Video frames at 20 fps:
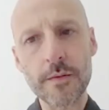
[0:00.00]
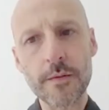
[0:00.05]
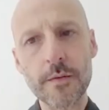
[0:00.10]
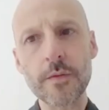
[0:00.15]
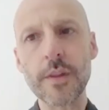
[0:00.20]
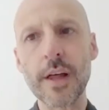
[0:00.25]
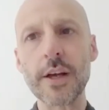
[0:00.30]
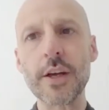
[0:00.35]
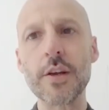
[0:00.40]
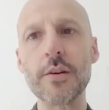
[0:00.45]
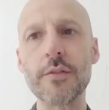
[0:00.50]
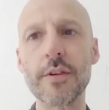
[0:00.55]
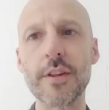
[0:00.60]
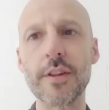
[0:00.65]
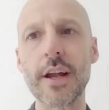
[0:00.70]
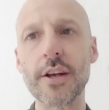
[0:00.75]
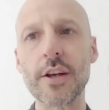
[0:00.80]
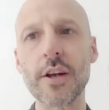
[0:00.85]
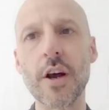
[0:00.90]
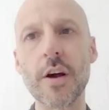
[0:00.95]
thank you for
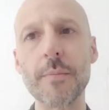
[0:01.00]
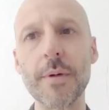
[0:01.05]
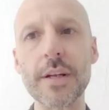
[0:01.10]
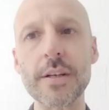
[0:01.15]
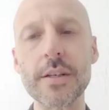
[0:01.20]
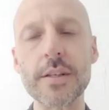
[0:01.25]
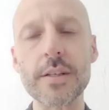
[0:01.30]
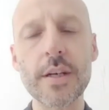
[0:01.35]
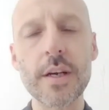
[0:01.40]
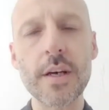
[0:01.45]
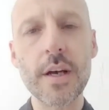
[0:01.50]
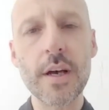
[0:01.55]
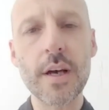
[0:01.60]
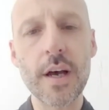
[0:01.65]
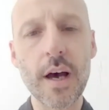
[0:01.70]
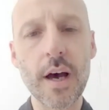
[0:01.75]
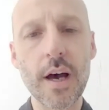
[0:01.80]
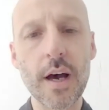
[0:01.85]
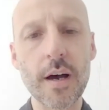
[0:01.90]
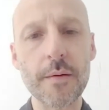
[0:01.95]
that comment.
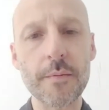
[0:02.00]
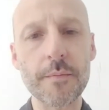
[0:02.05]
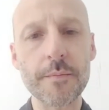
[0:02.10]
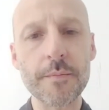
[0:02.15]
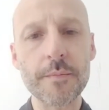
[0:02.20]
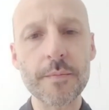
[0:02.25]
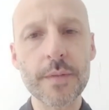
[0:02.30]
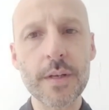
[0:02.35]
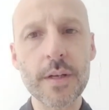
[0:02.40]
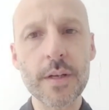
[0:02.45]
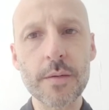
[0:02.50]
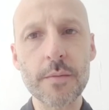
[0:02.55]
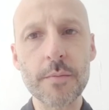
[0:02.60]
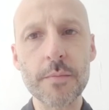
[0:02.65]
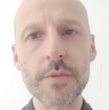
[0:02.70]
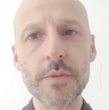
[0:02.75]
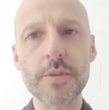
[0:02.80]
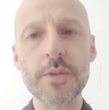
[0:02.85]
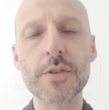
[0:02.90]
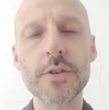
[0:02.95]
Um,
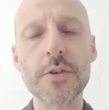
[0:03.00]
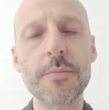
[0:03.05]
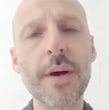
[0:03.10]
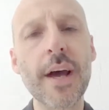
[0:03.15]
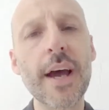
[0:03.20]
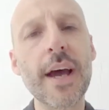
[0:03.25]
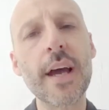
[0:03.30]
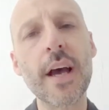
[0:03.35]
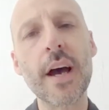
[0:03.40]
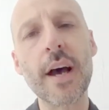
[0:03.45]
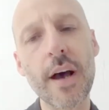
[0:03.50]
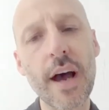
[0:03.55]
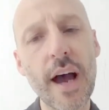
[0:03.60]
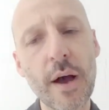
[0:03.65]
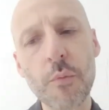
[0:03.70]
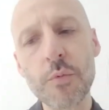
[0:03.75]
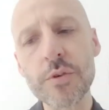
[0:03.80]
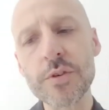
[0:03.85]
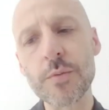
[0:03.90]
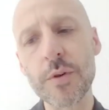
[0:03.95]
Mr. Zhu Pei, I, I,
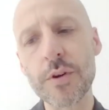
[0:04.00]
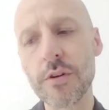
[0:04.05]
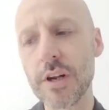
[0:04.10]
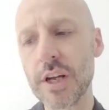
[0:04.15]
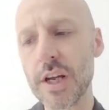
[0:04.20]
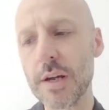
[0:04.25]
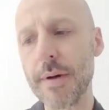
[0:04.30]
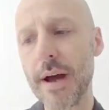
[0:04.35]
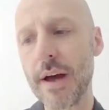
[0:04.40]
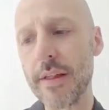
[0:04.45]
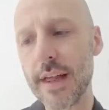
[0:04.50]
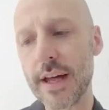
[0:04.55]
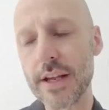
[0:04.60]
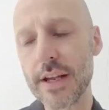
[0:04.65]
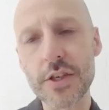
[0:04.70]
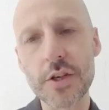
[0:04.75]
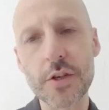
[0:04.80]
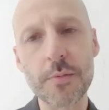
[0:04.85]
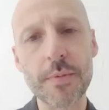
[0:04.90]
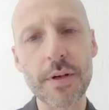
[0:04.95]
was wondering about that
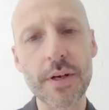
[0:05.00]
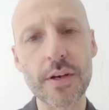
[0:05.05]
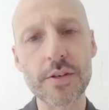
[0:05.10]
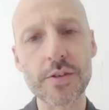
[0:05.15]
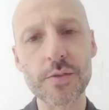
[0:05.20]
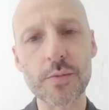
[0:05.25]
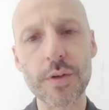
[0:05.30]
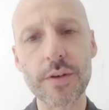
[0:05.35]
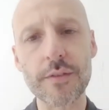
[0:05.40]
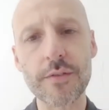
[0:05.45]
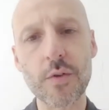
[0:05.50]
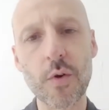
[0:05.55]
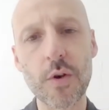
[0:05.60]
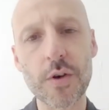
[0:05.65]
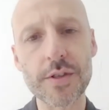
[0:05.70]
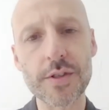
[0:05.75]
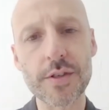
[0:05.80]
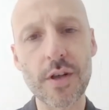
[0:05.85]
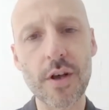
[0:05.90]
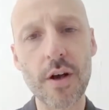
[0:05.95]
too, because we, of
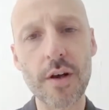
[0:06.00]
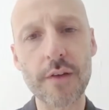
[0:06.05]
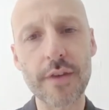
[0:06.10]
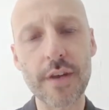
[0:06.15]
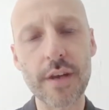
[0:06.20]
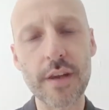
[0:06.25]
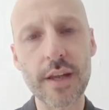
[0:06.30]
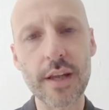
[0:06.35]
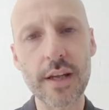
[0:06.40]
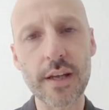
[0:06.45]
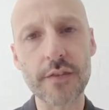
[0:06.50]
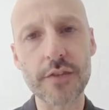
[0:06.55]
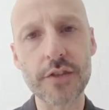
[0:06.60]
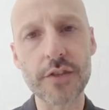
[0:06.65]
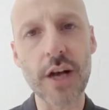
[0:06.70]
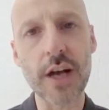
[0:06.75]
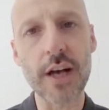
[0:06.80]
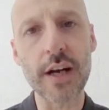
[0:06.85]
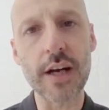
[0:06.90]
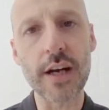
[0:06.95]
course, often think of
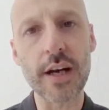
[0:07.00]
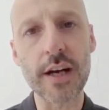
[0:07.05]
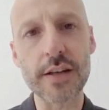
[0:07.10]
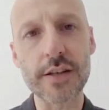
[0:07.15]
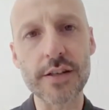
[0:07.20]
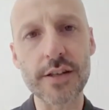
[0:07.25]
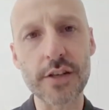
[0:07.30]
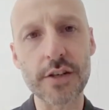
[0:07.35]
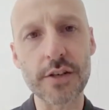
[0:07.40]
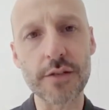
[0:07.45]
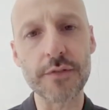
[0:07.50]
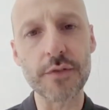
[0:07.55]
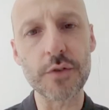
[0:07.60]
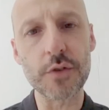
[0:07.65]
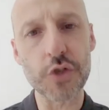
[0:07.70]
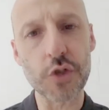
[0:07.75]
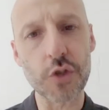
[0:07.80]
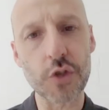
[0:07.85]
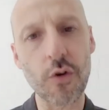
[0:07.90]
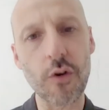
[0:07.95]
China as such a
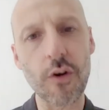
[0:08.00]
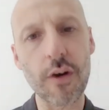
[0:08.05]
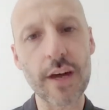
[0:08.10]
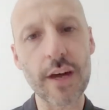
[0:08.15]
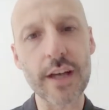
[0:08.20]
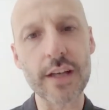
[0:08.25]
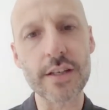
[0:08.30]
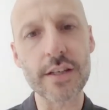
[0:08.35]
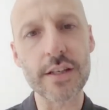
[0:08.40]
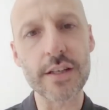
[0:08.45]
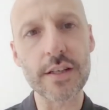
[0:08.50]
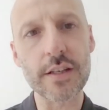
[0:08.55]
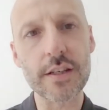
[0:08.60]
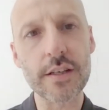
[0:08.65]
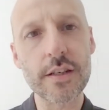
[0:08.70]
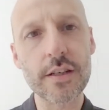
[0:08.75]
future oriented